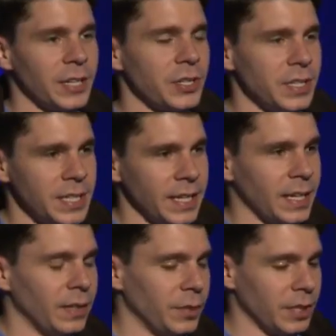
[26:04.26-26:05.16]
actually take
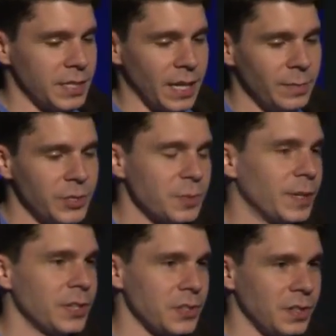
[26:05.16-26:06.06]
kind of a long time just
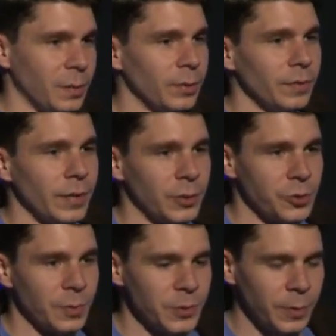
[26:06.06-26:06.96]
because of the number of round
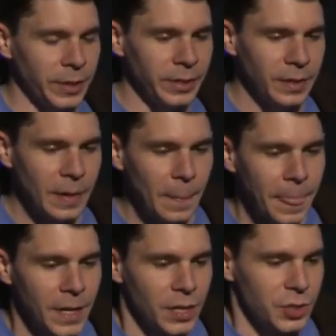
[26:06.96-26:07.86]
trips required.
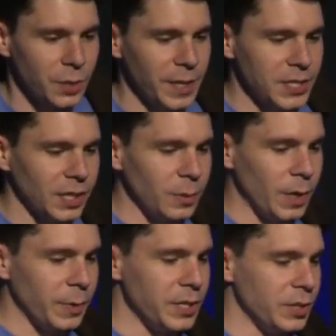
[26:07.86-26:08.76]
So basically
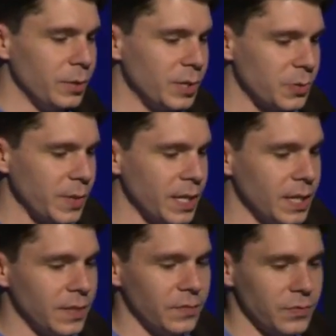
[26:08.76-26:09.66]
what we do is
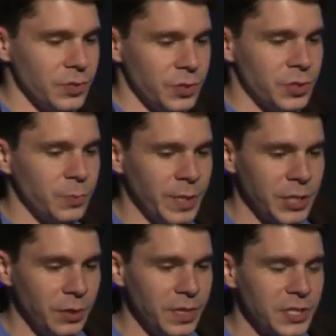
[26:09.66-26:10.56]
we
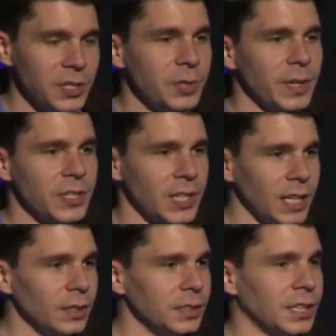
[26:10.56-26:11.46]
turn this into a
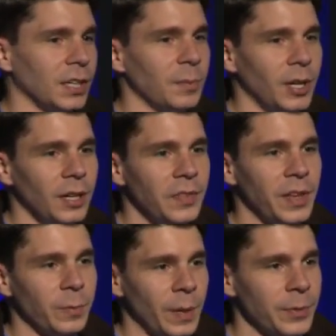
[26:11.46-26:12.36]
single tarball
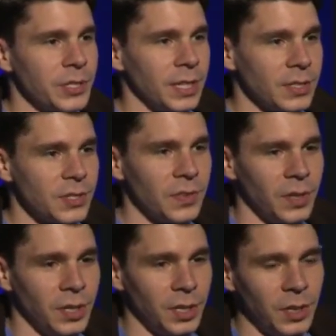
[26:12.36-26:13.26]
that represents
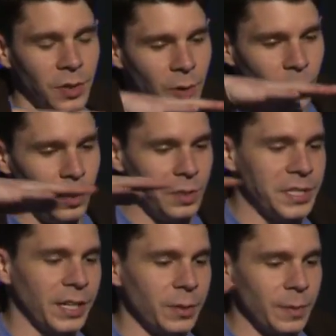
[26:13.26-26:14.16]
the whole
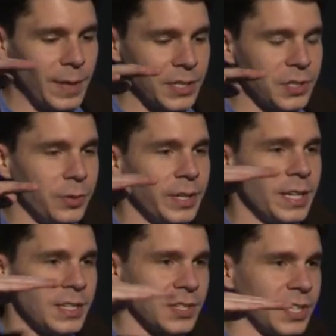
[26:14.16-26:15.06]
Docker repository
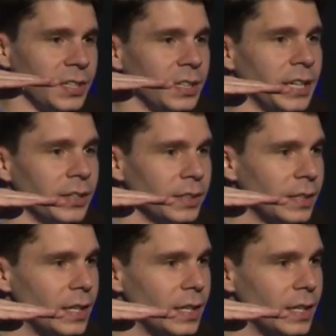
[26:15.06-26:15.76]
as a single layer.